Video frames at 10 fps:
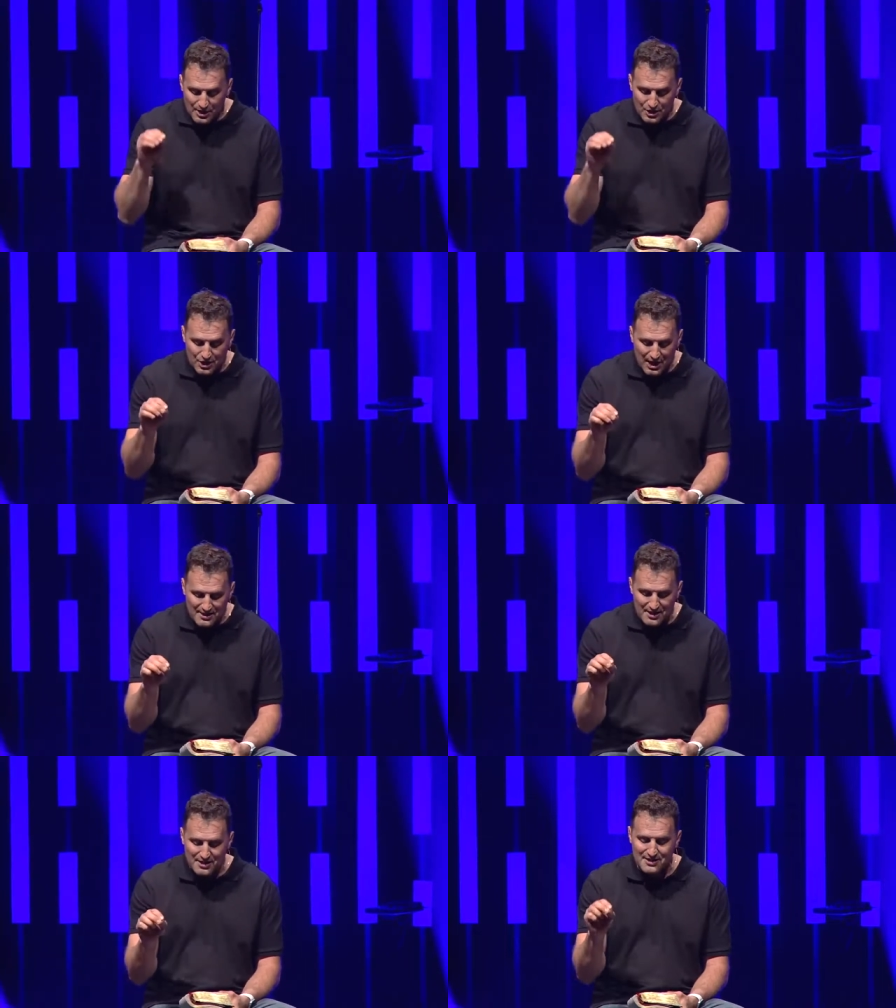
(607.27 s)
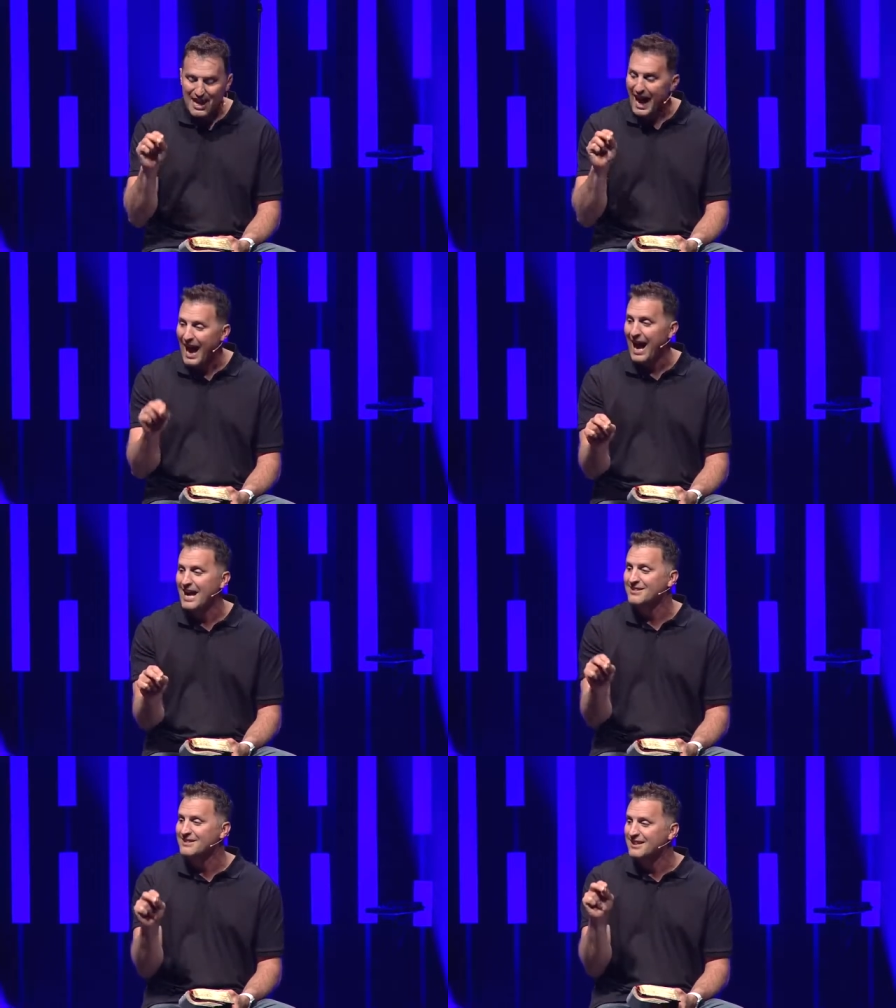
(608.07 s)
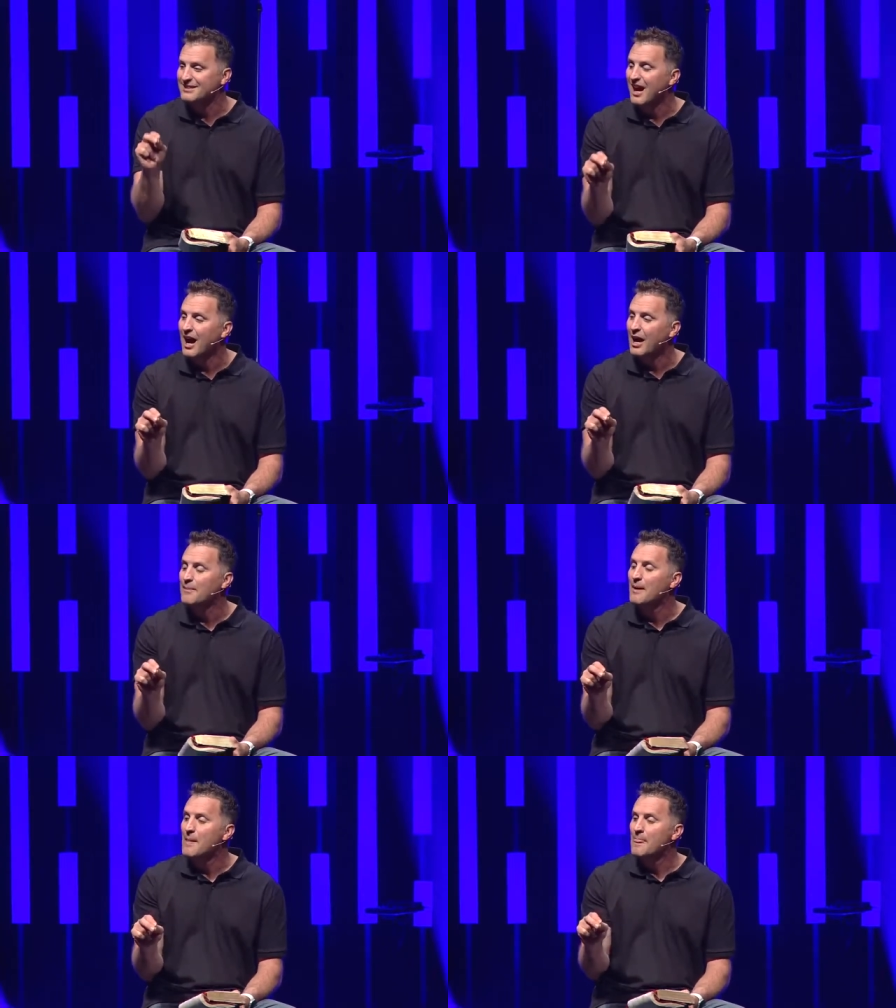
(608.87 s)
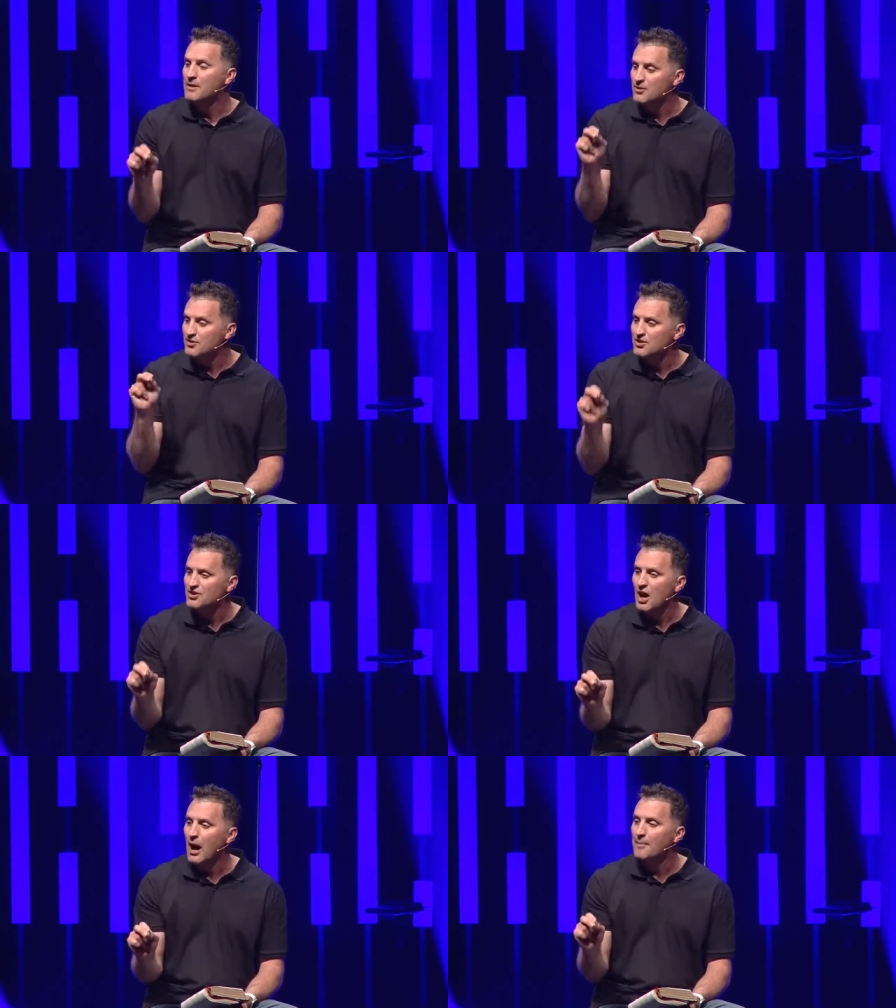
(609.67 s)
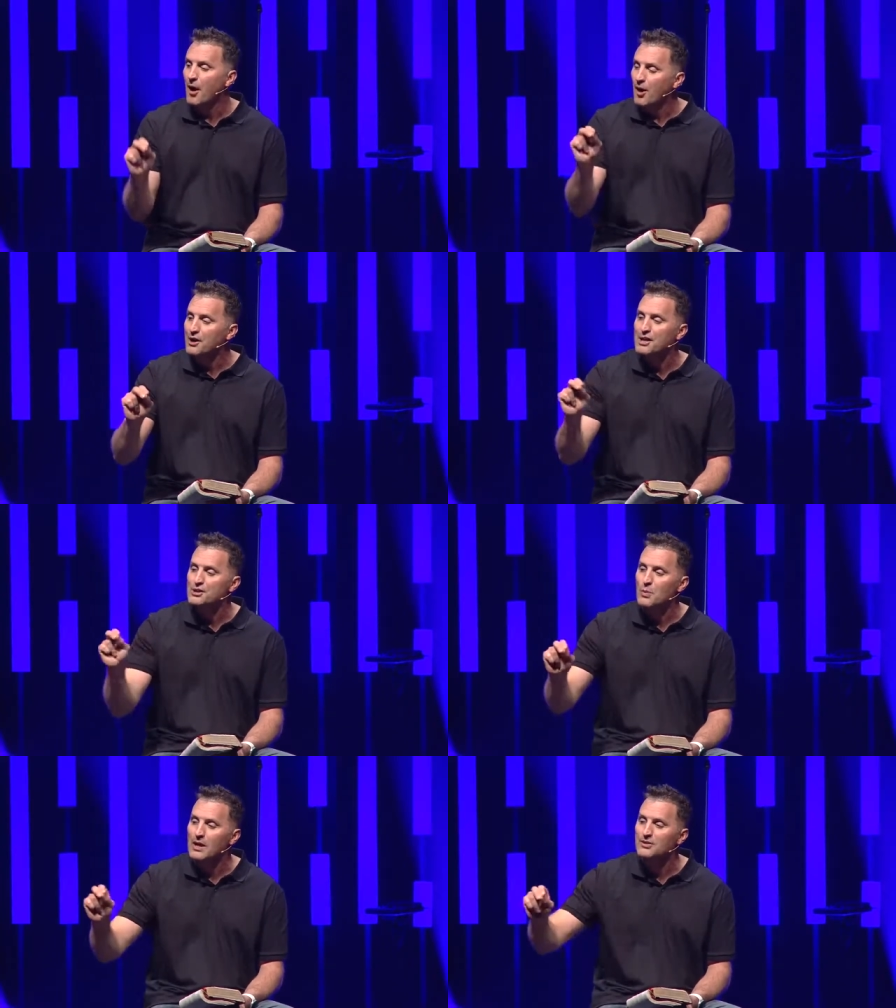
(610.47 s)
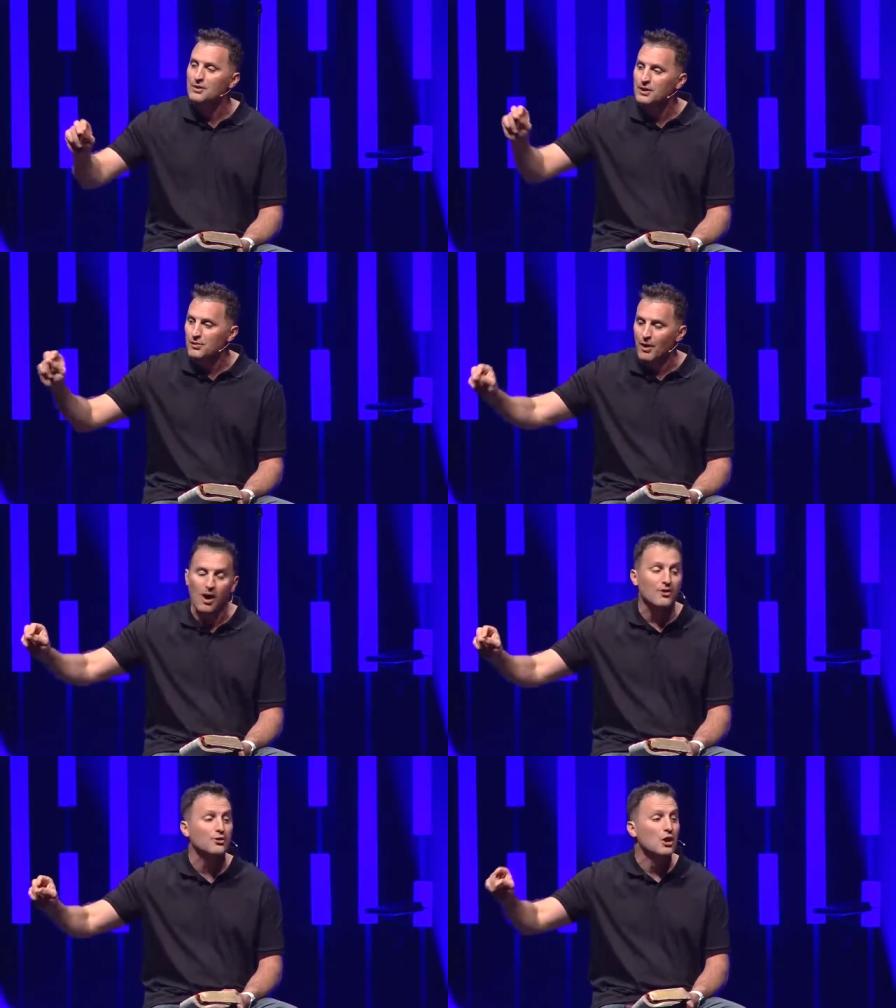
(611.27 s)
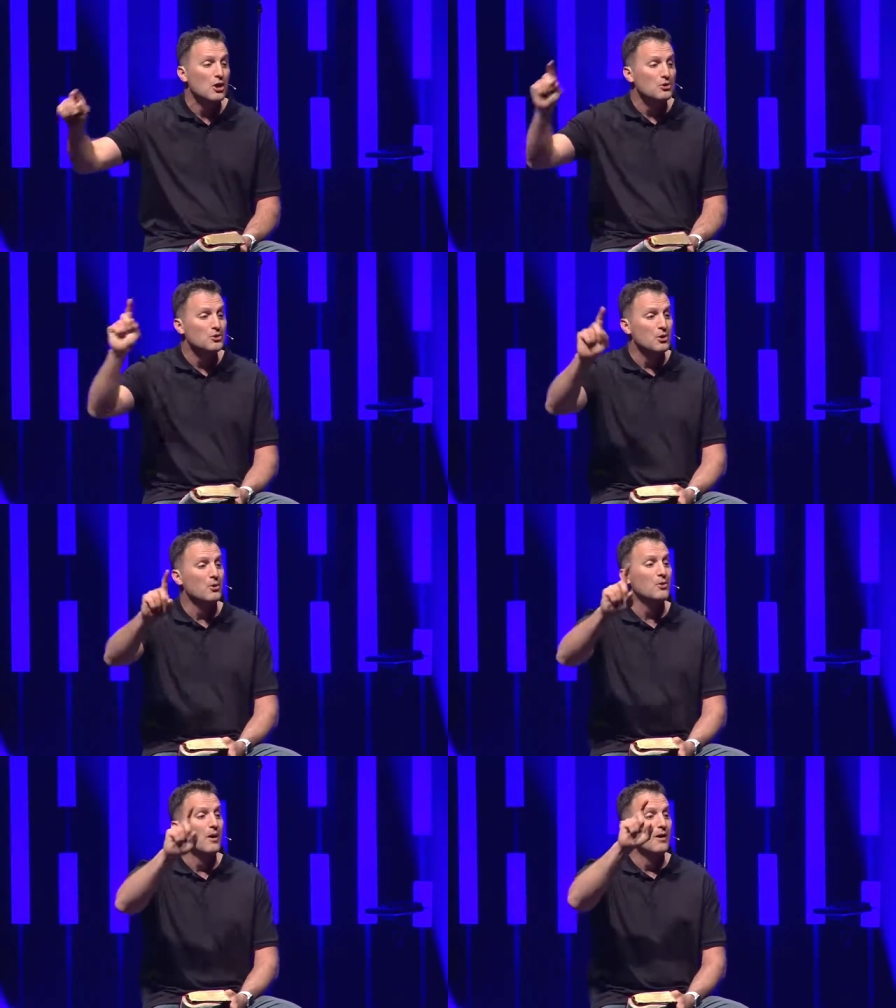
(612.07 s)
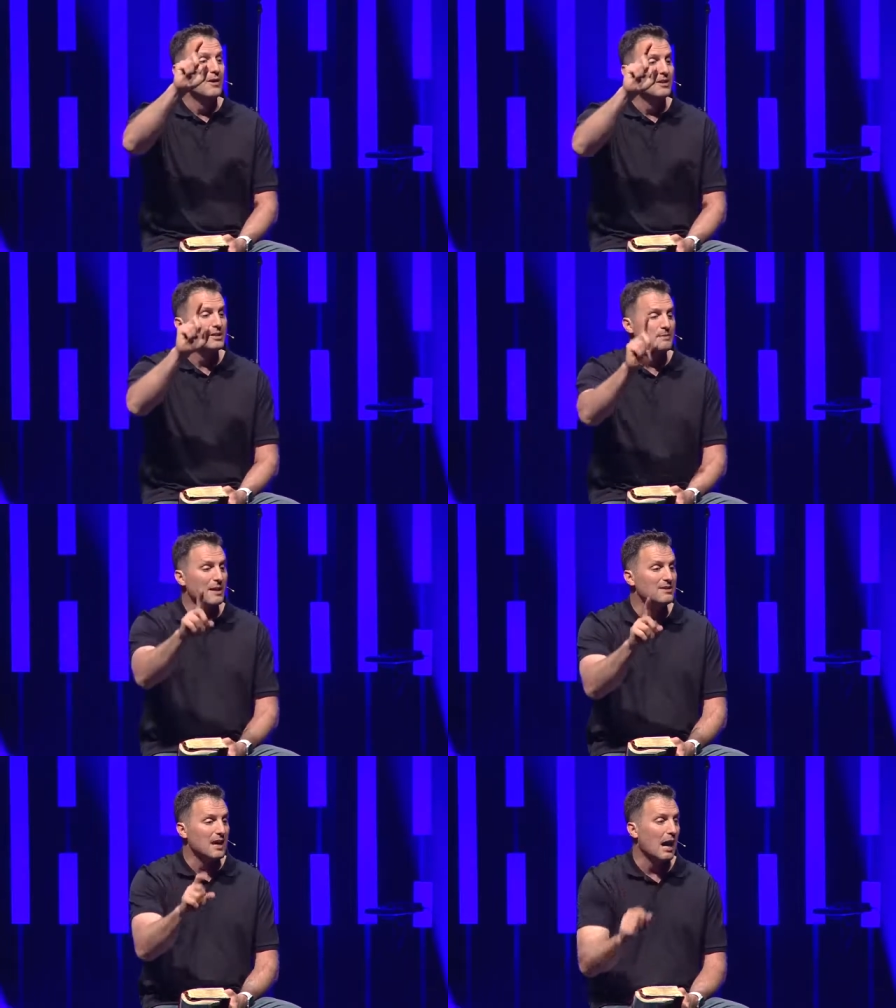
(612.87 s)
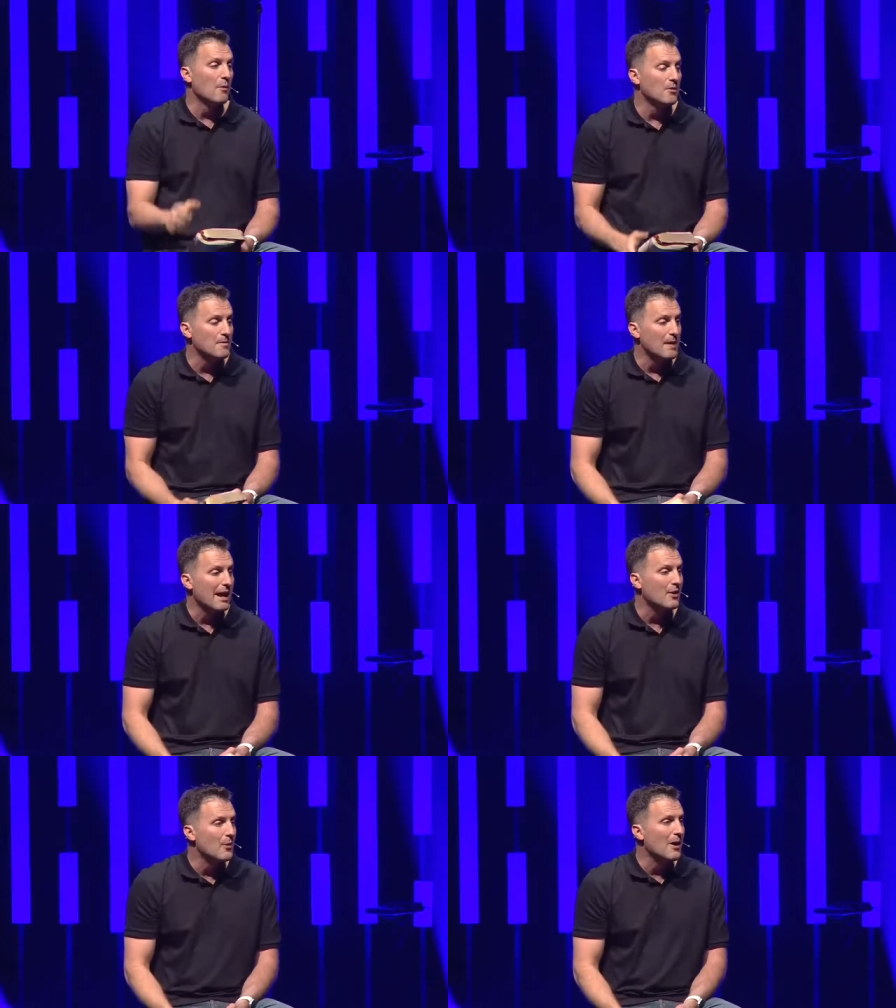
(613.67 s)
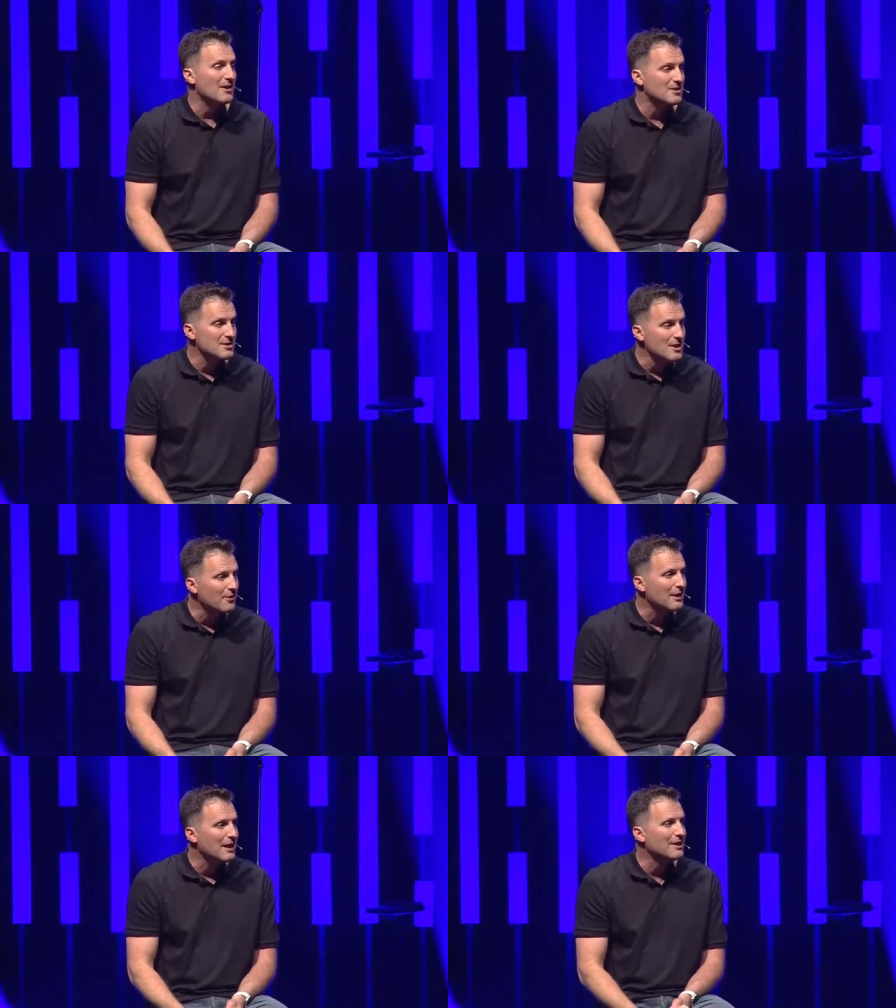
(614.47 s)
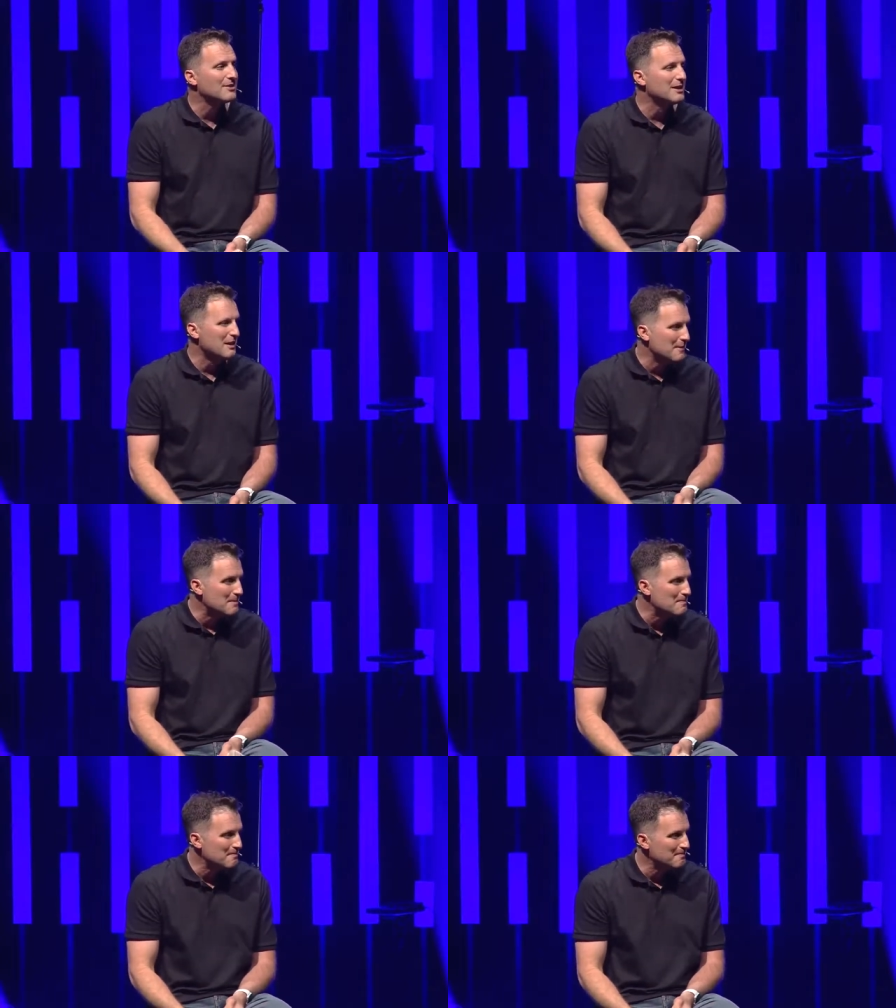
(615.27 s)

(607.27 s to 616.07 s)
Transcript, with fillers: Jesus has the time to stop on his way to the cross to spend time with a man who has nothing to give him,